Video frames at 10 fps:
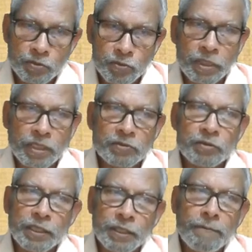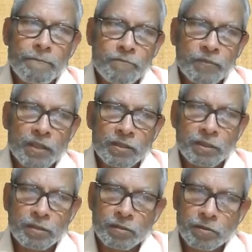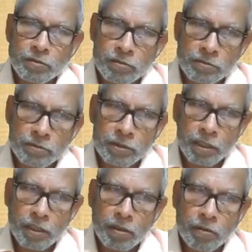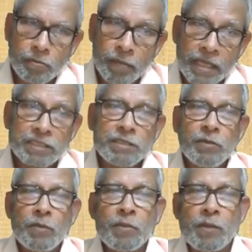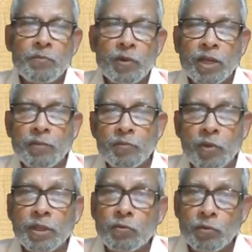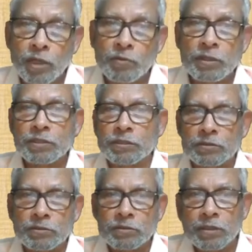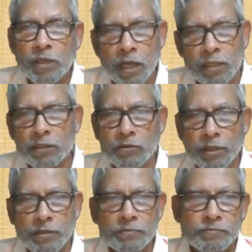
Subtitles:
So that's why the maximum employer-employee collaborations are required.